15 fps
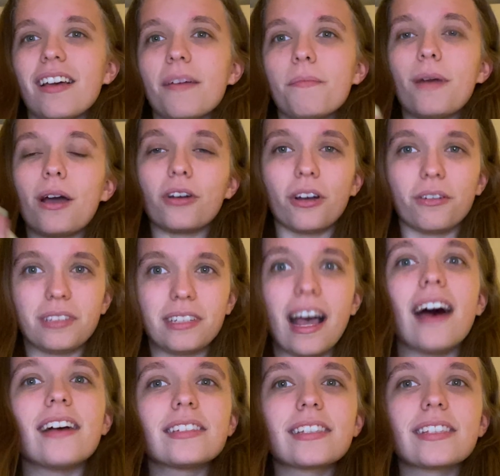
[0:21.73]
my road
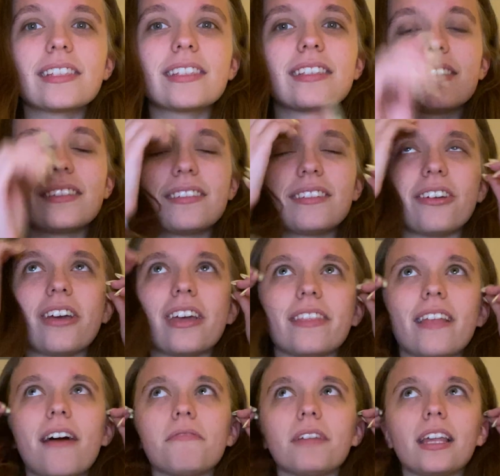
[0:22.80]
tests during
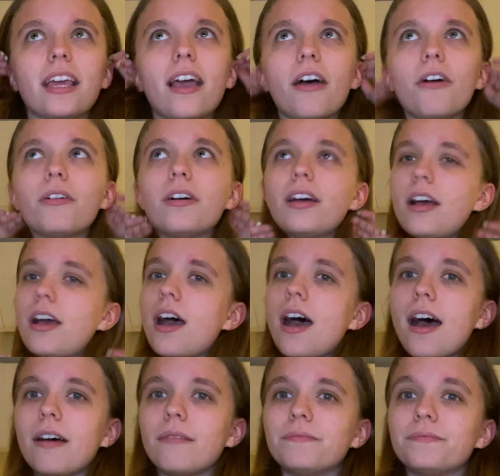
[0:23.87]
that video.
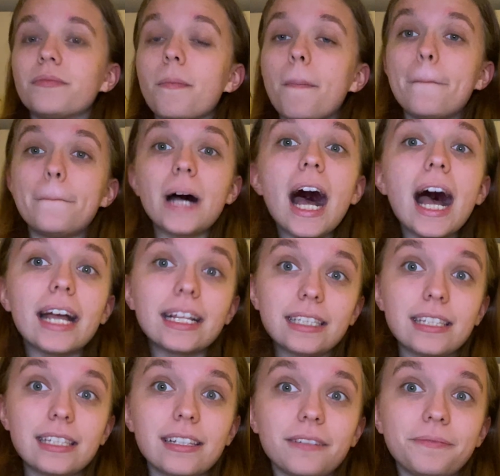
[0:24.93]

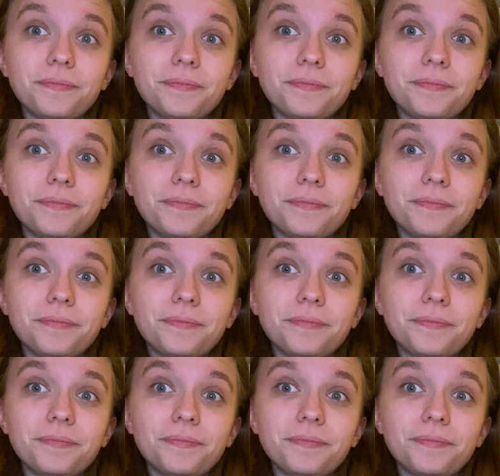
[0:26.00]
But